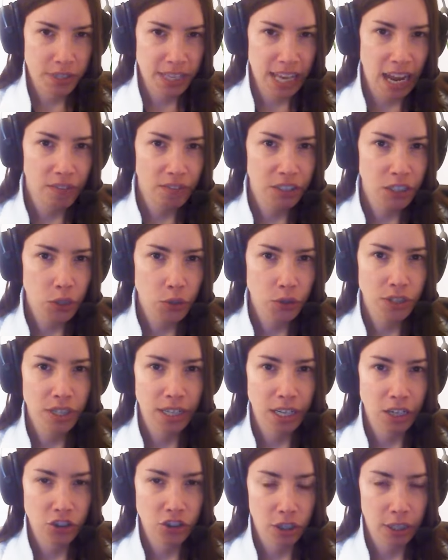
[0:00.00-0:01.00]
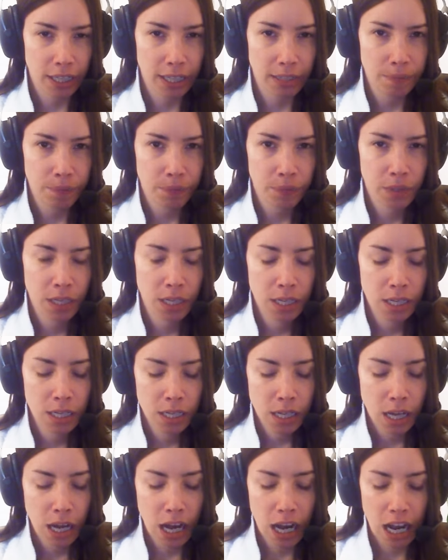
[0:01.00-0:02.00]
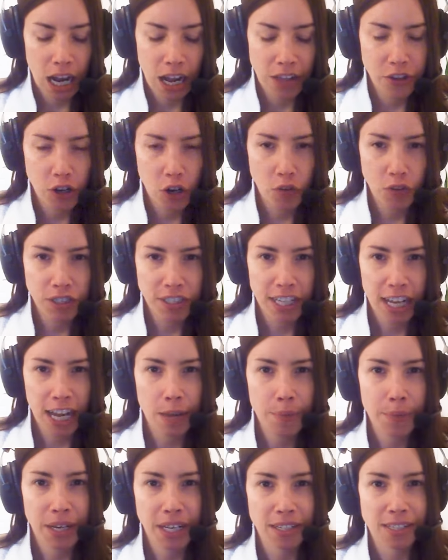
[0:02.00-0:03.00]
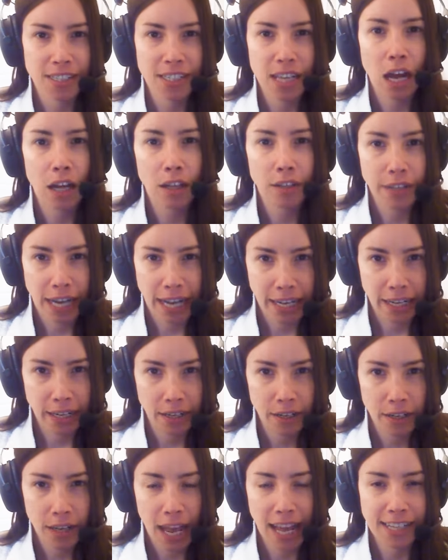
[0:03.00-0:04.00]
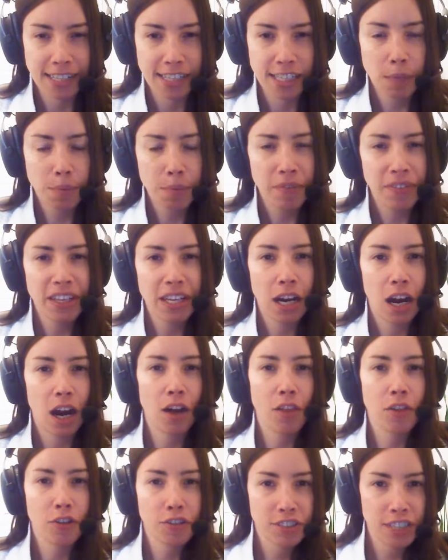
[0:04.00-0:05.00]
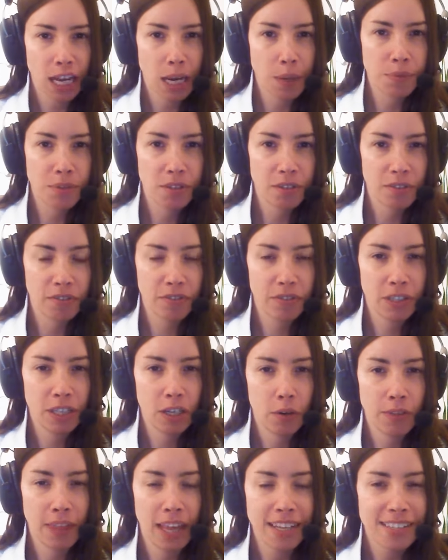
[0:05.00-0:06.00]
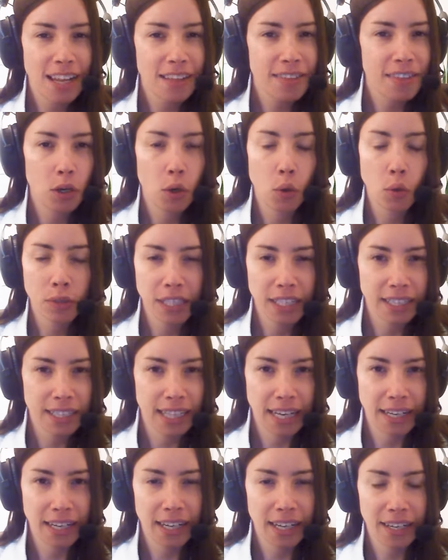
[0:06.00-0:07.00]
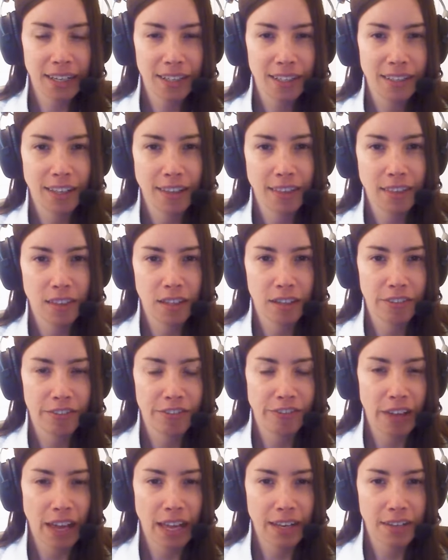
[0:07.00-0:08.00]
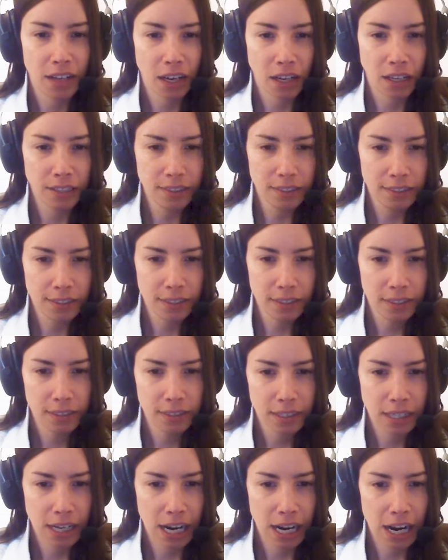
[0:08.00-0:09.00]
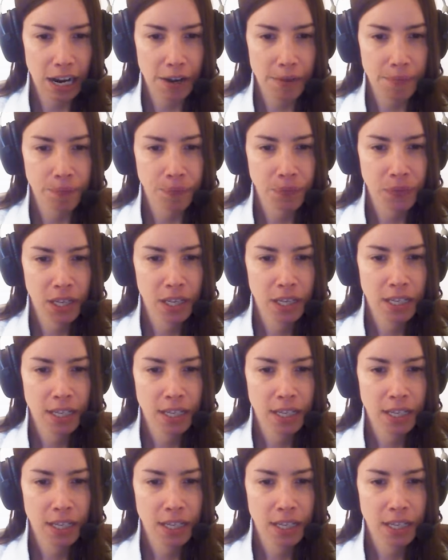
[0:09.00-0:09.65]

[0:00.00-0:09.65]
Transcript: So it was heavily used initially. And then over time, it consolidated. And some of the other types of, you know, that's not the only lending that the Fed does. That